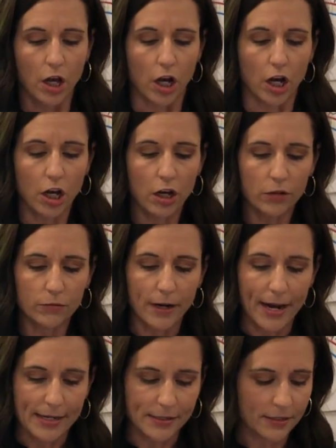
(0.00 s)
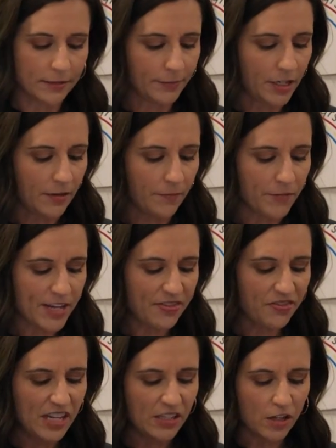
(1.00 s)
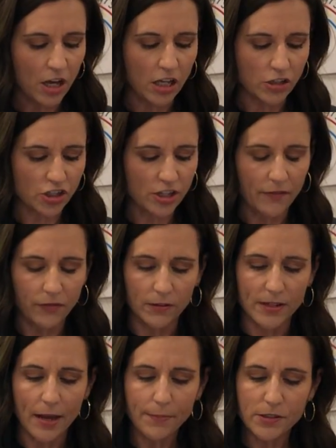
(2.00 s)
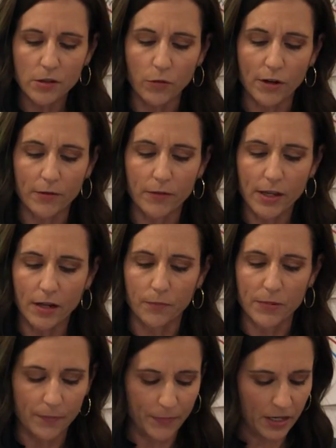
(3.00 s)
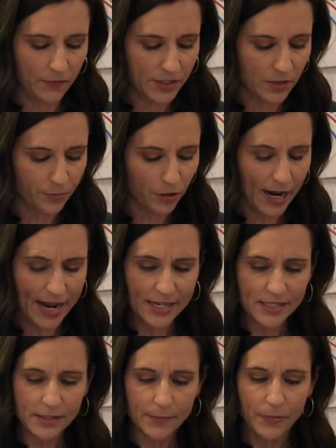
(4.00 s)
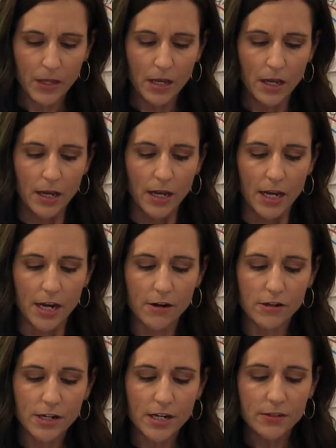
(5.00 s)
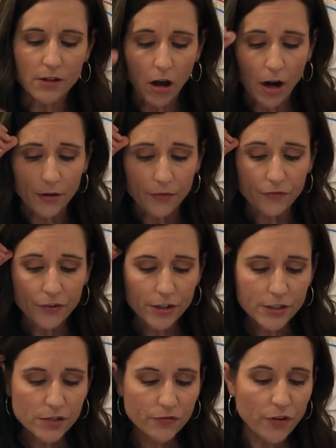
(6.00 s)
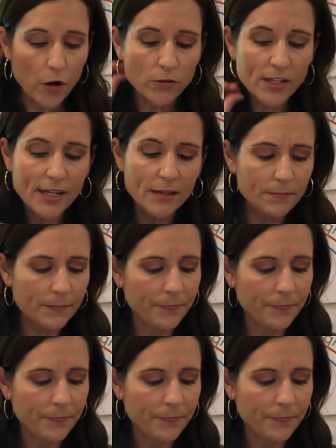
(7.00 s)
All right, I'm going to get these all shuffled up so it'll be a bit of a surprise. Here is our first phoneme.